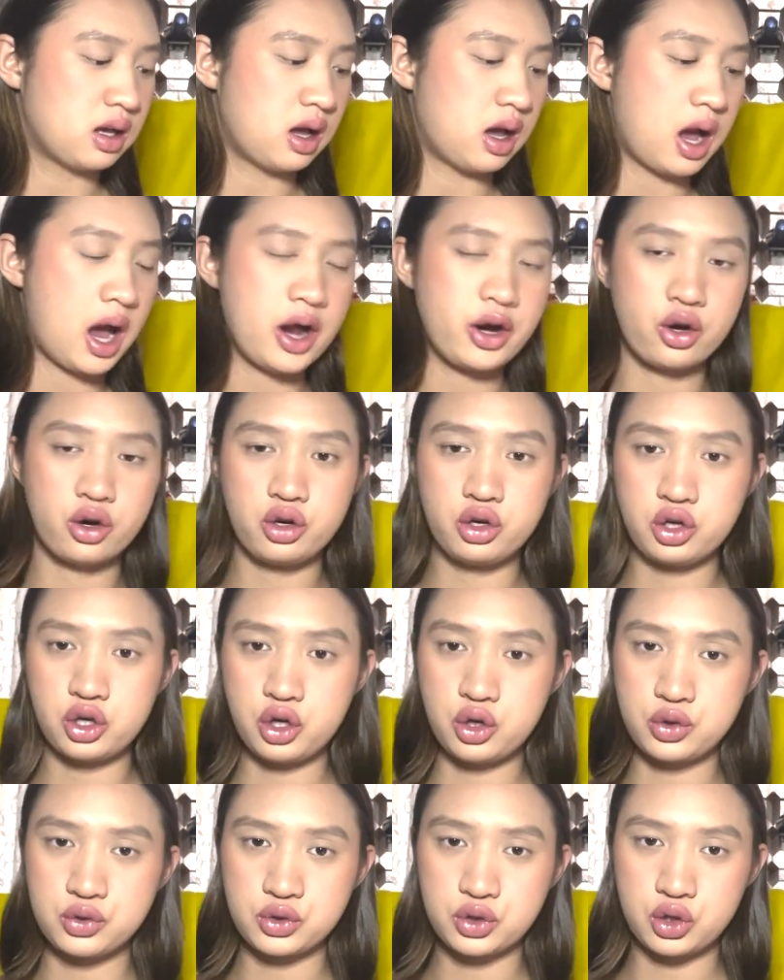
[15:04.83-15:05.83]
I
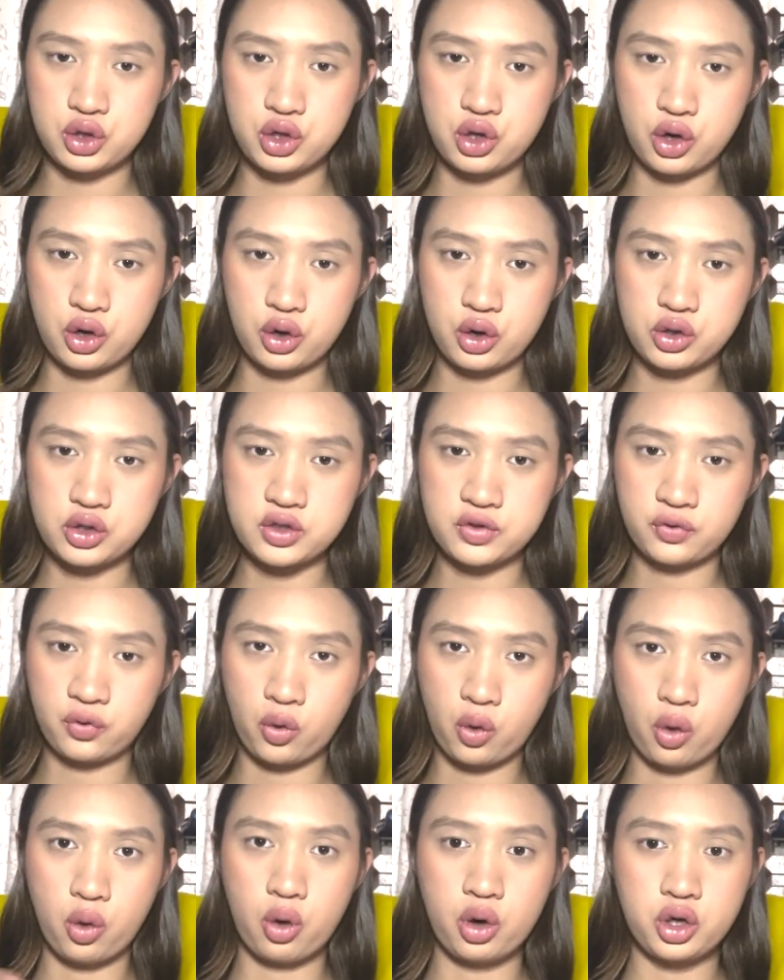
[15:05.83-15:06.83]
don't use GoodNotes
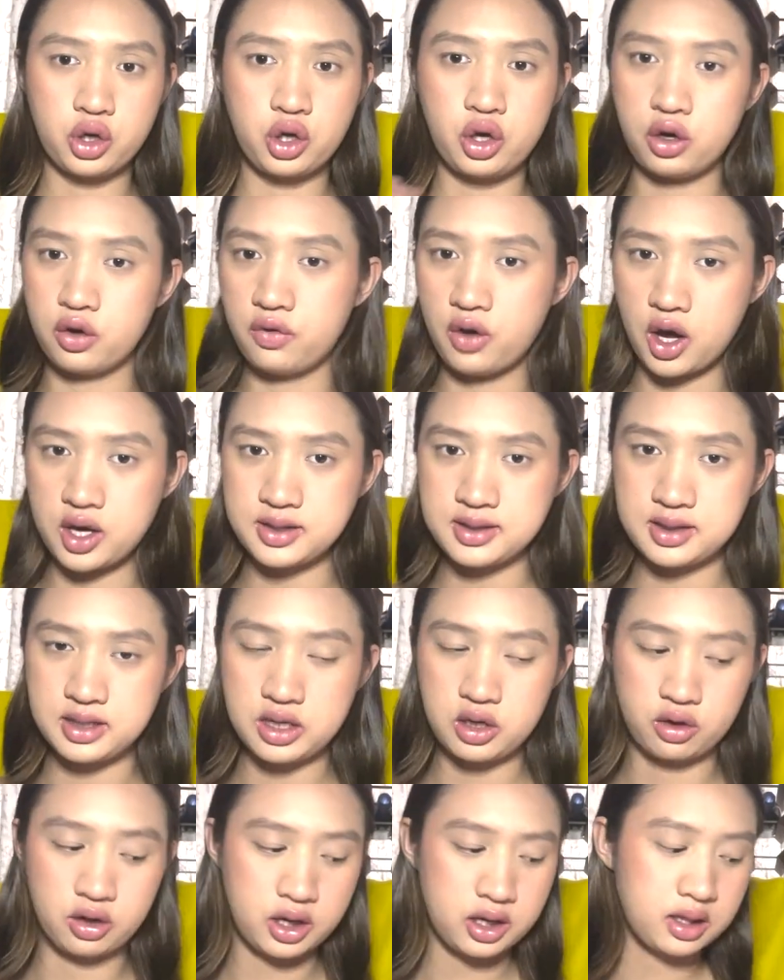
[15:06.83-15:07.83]
for
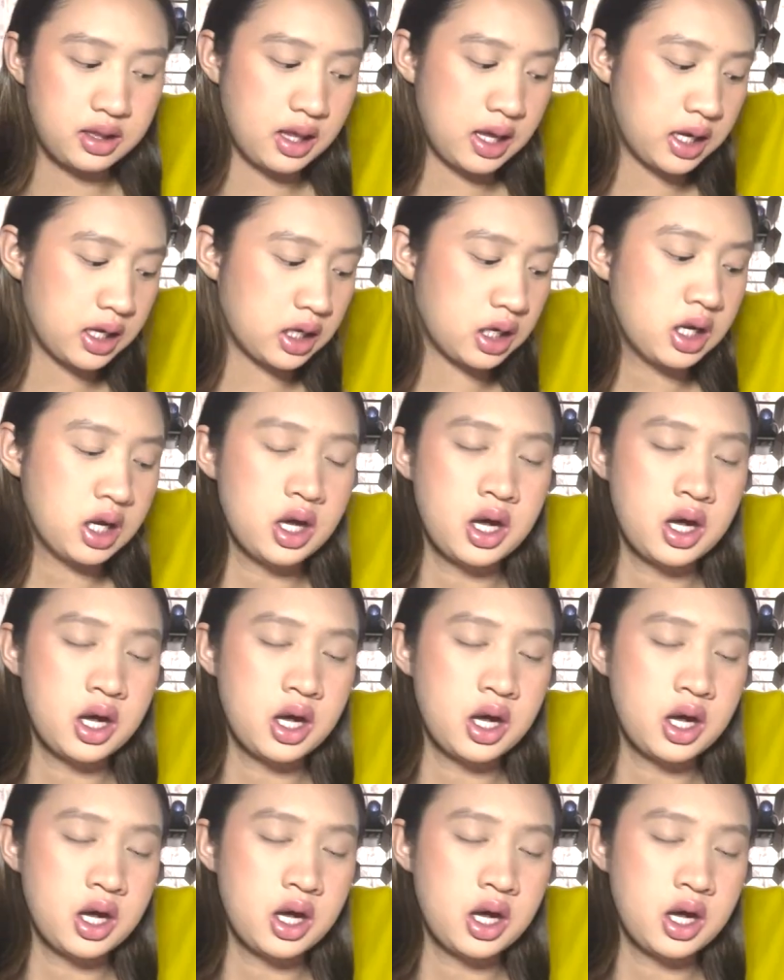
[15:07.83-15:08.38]
university or anything.